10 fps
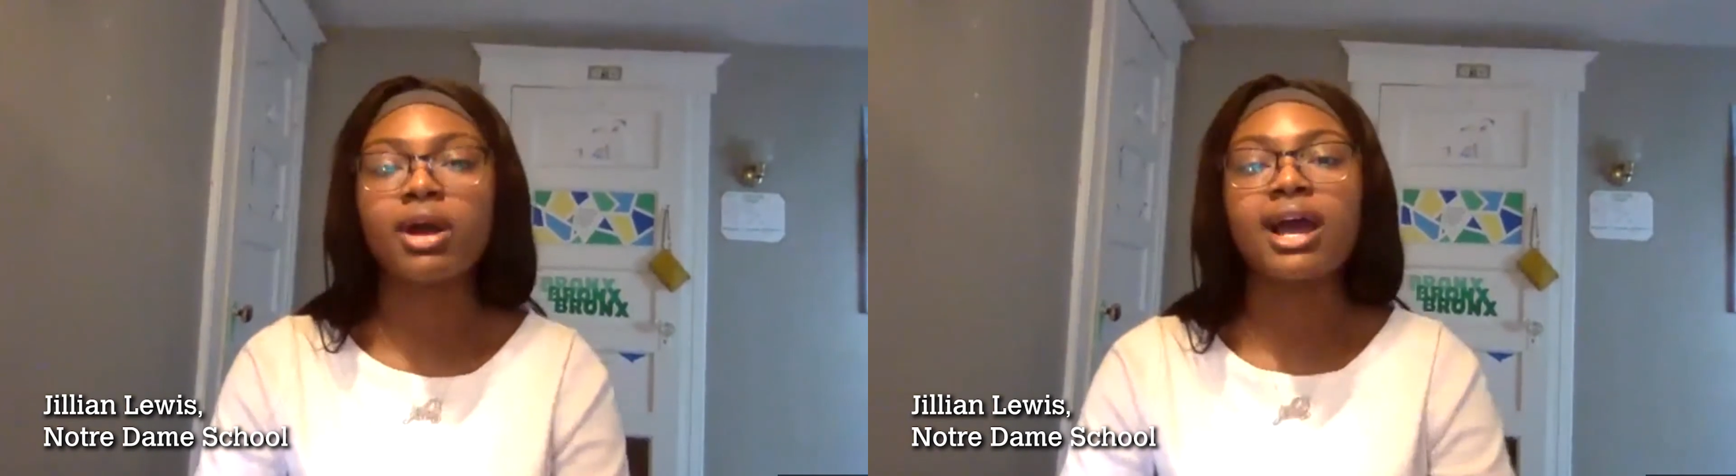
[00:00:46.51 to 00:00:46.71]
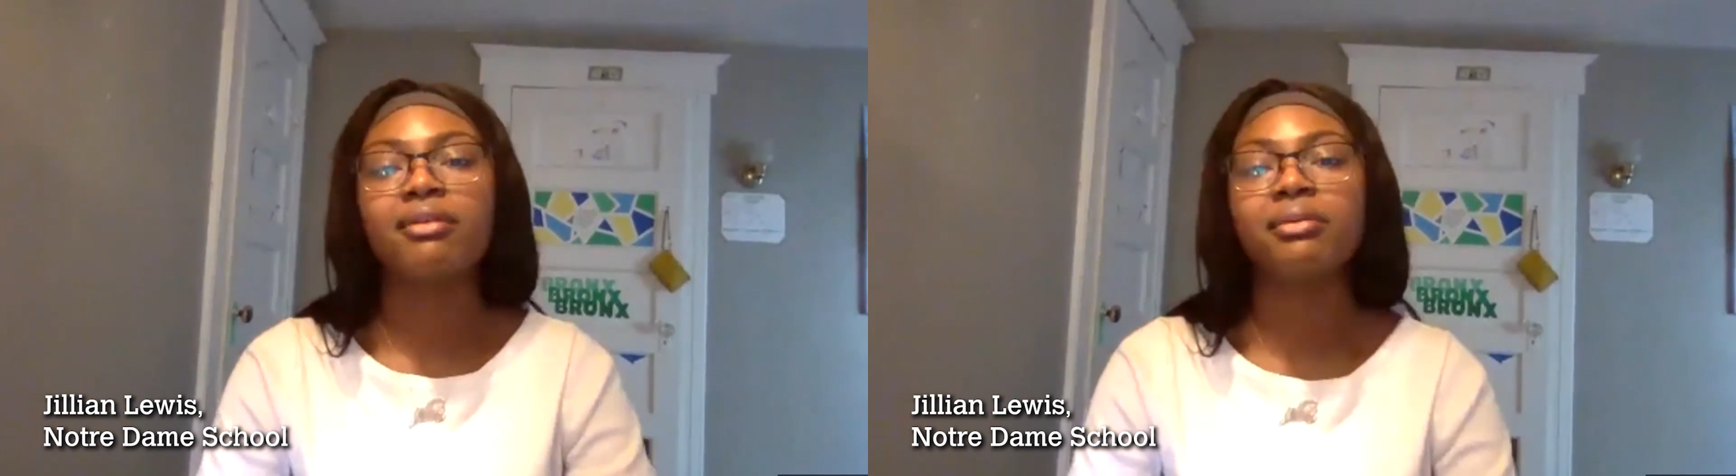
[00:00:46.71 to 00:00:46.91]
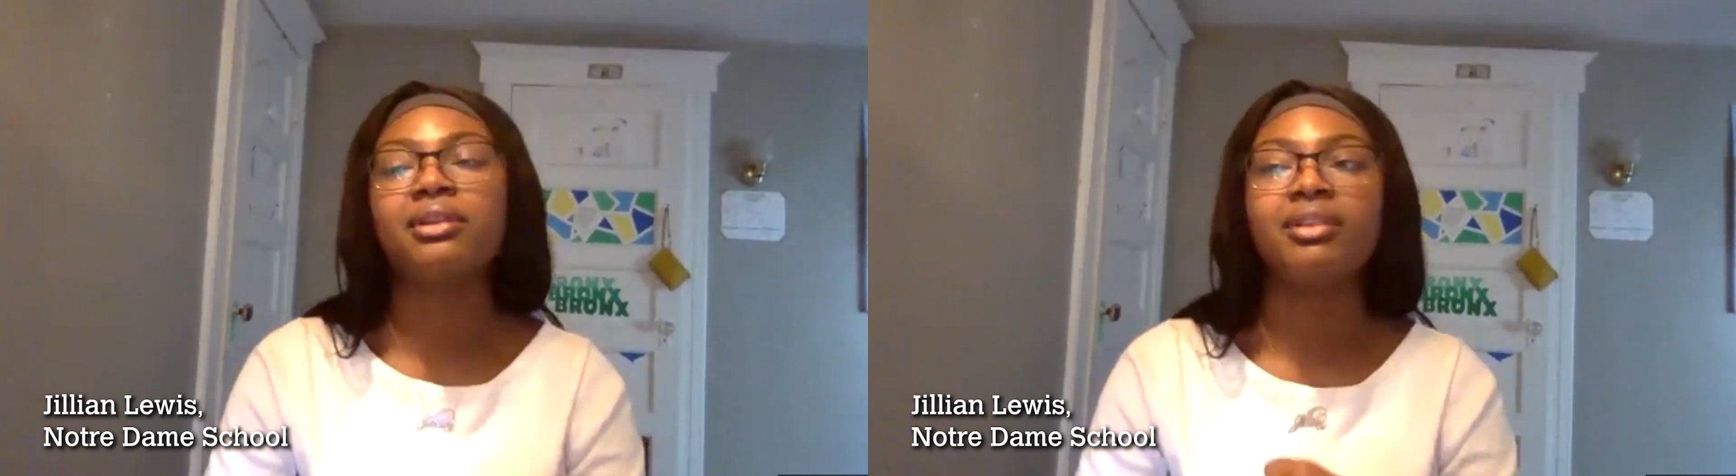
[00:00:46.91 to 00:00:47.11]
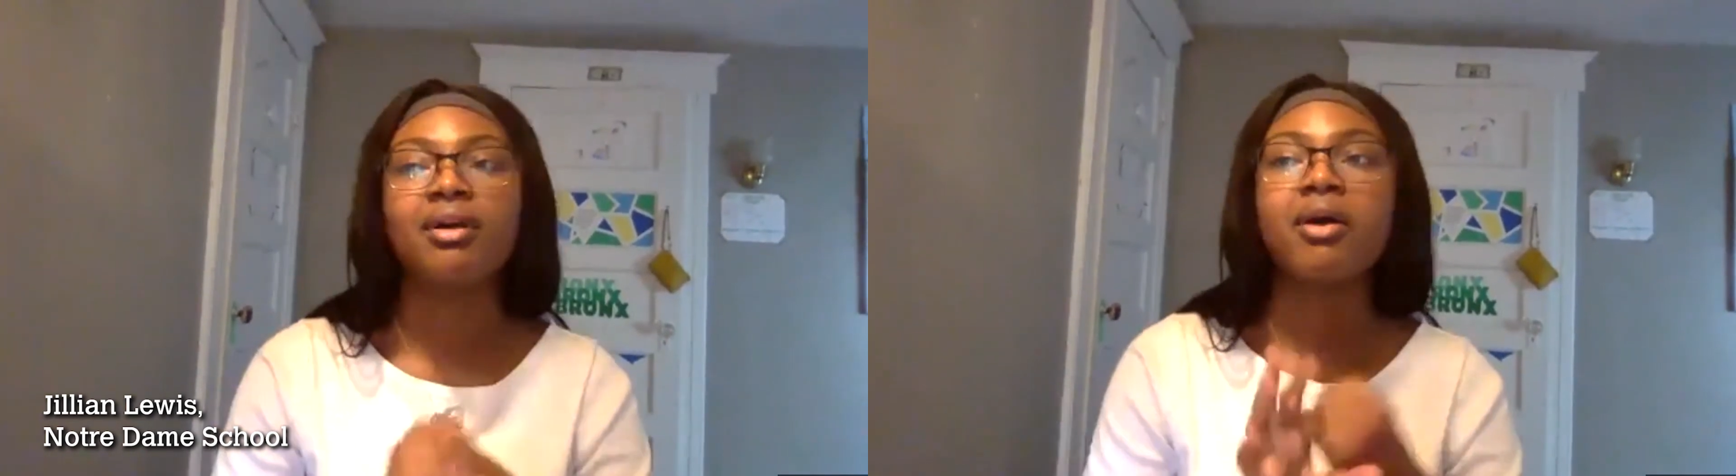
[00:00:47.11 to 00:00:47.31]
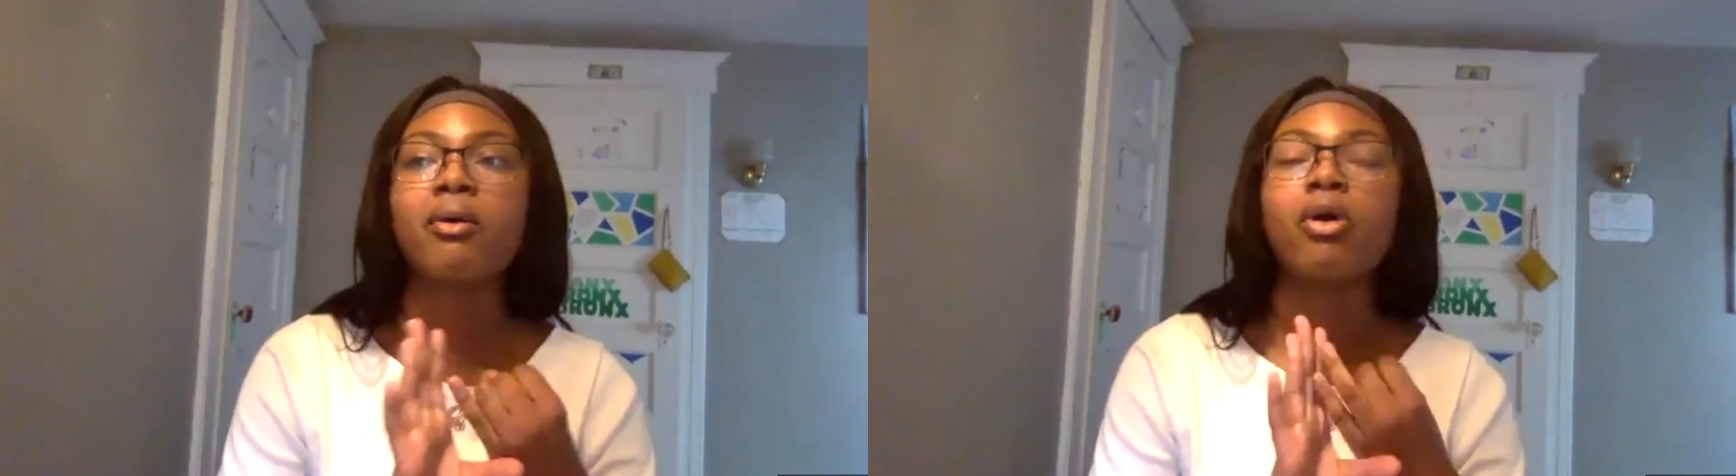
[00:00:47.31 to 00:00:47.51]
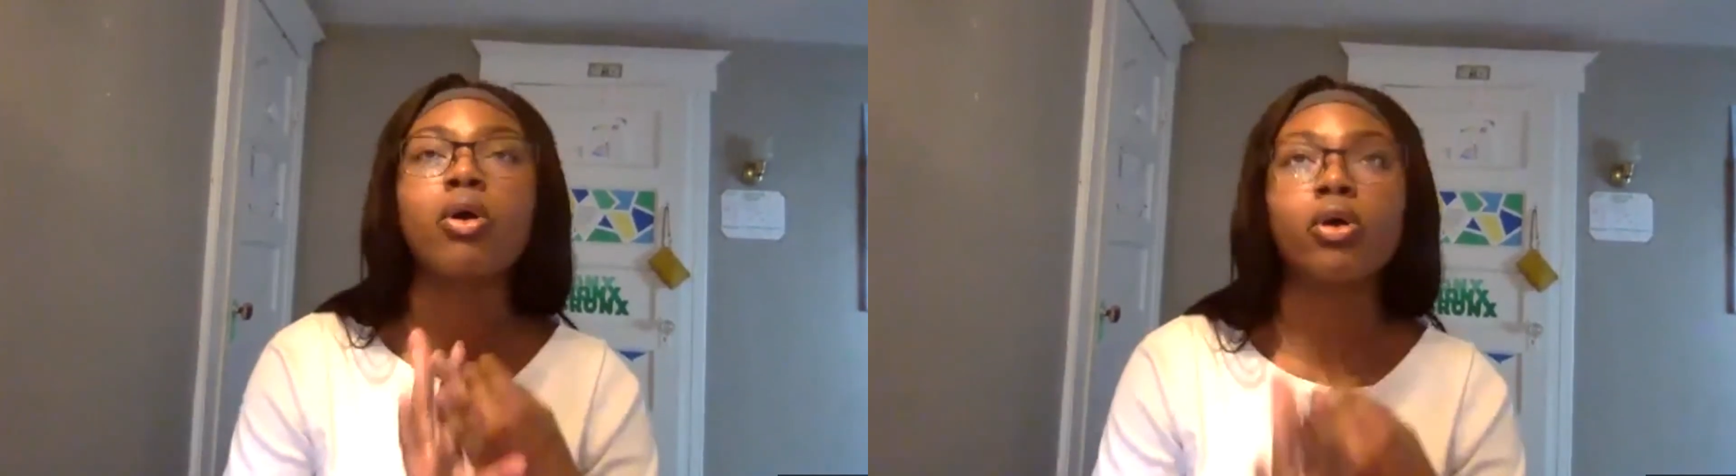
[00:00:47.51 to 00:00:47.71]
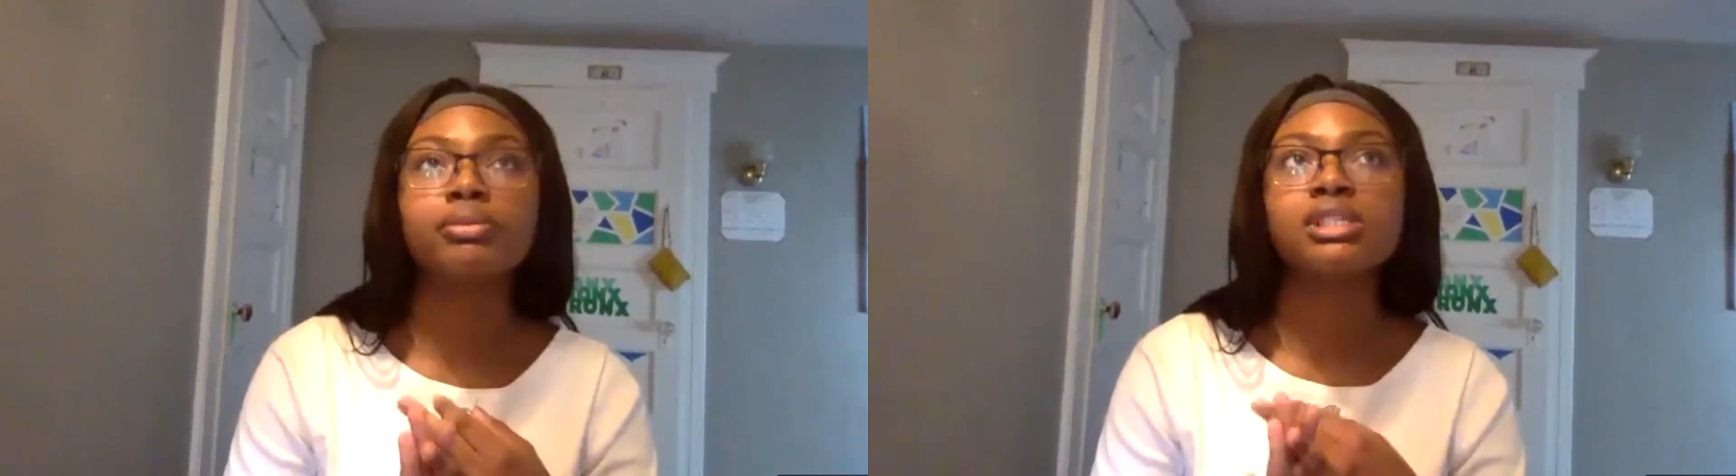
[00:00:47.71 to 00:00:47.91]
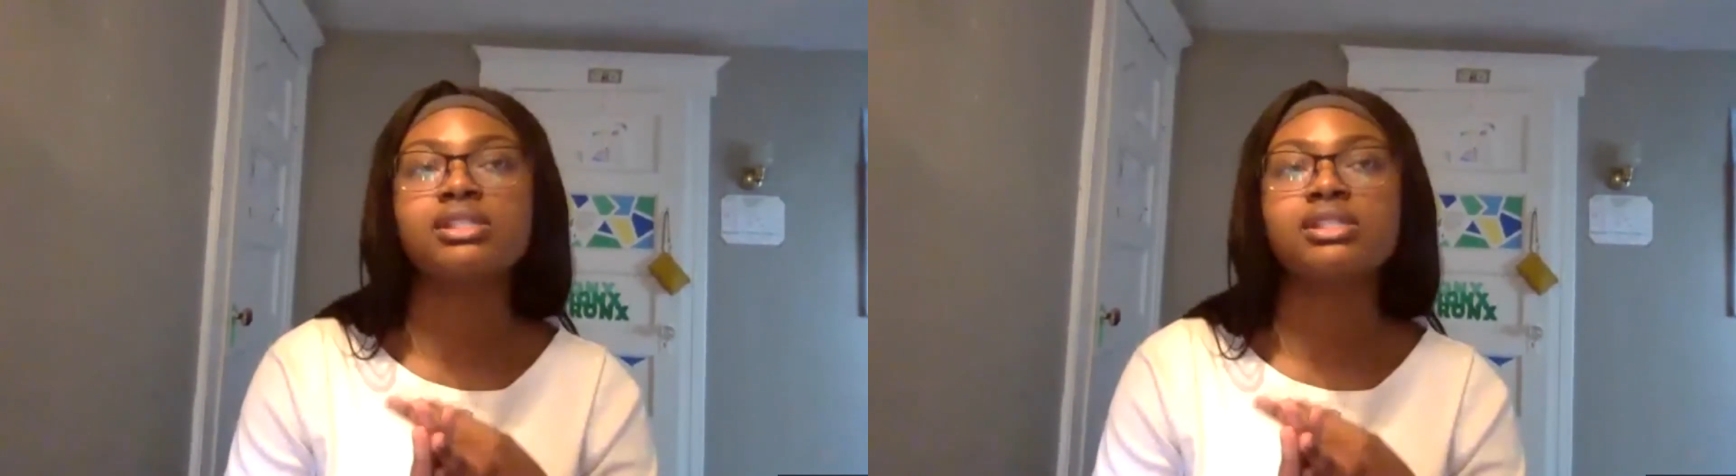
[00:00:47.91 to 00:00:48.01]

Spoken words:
I would hope to